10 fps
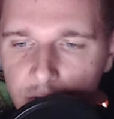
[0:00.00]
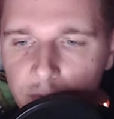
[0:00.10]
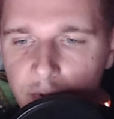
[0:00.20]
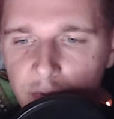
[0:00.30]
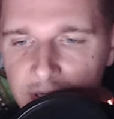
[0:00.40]
to
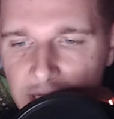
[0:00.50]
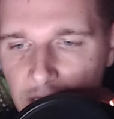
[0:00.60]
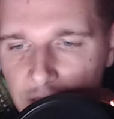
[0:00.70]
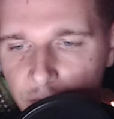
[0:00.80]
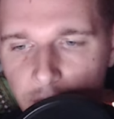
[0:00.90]
prove that not
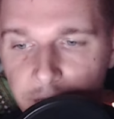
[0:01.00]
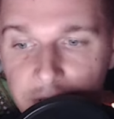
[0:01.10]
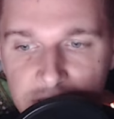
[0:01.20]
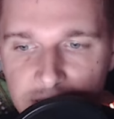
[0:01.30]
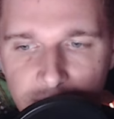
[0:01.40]
everyone
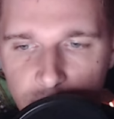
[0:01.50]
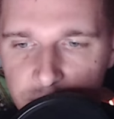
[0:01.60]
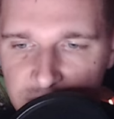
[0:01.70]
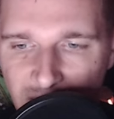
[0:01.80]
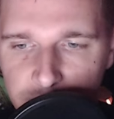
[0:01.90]
fits an Enneagram
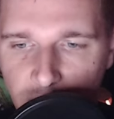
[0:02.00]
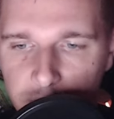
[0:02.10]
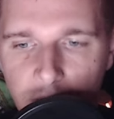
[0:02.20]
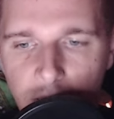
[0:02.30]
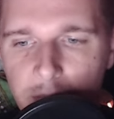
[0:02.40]
subtype,
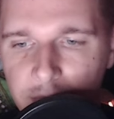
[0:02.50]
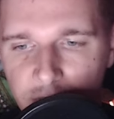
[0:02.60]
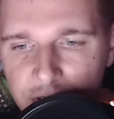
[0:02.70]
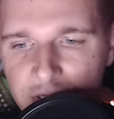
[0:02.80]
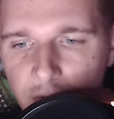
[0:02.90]

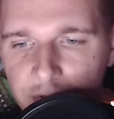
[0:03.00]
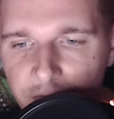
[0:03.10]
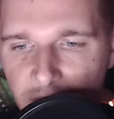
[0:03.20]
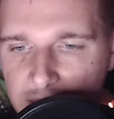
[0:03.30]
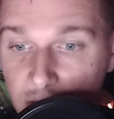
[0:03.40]
because of the
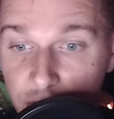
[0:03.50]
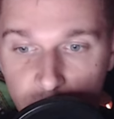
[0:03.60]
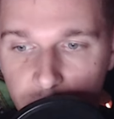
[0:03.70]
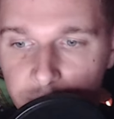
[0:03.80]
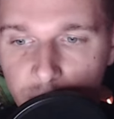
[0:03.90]
fact that
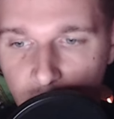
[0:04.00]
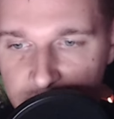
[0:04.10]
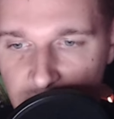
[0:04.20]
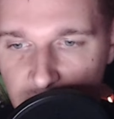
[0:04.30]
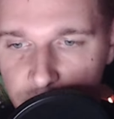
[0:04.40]
some PY
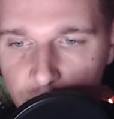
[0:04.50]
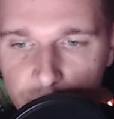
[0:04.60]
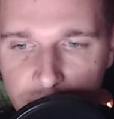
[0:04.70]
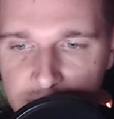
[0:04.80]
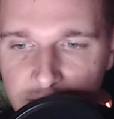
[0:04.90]
types
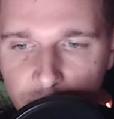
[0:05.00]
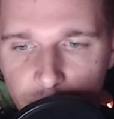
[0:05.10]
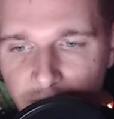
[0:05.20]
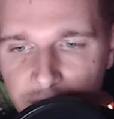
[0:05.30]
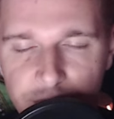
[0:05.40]
contradict
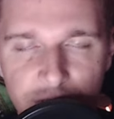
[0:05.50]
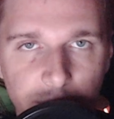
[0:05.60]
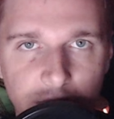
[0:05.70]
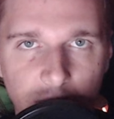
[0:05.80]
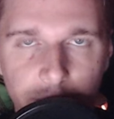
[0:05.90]
with every
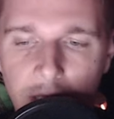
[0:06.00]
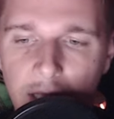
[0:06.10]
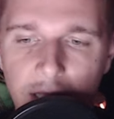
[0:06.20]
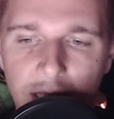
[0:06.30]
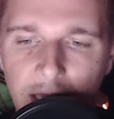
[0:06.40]
subtype?
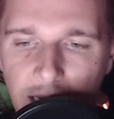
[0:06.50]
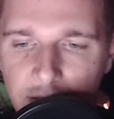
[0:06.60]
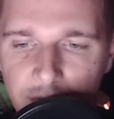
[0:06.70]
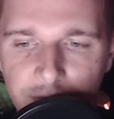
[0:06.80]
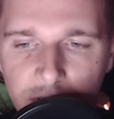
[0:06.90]
I
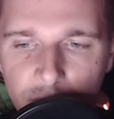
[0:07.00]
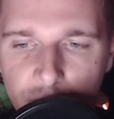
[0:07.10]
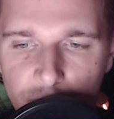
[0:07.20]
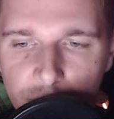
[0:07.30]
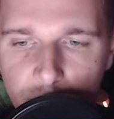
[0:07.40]
don't think you
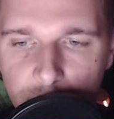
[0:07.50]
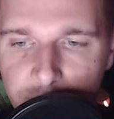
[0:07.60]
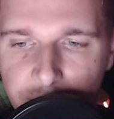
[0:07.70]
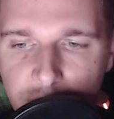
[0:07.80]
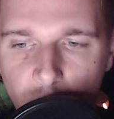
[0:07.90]
should use
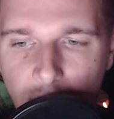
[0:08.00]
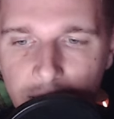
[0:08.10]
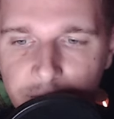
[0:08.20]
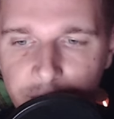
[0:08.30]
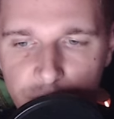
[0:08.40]

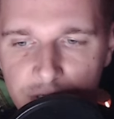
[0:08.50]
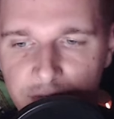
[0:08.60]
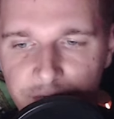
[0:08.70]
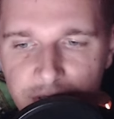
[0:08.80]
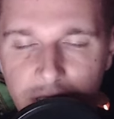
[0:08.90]
PY for
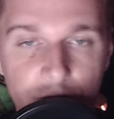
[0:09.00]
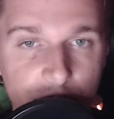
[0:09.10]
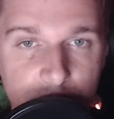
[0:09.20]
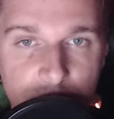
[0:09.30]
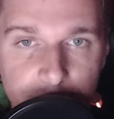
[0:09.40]

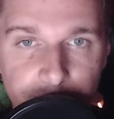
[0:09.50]
justifications.